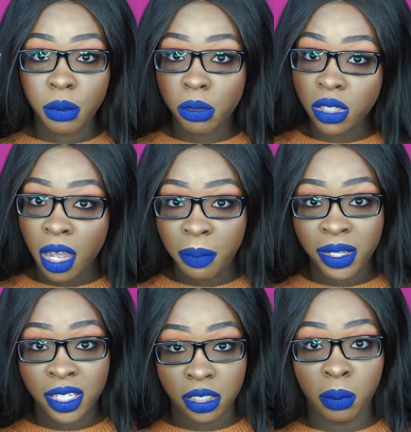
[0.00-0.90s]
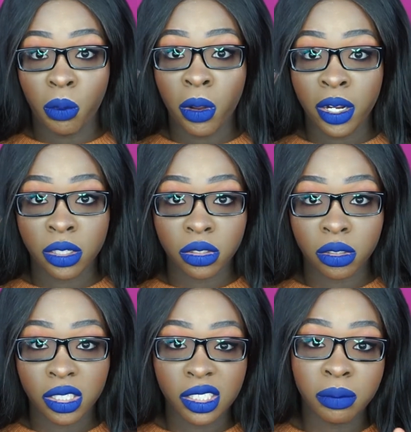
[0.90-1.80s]
will not be disappointed. So
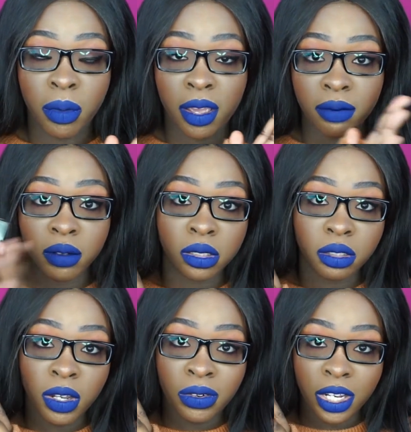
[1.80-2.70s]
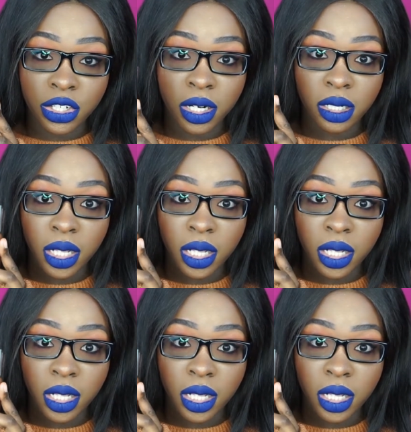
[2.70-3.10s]
this is my first foundation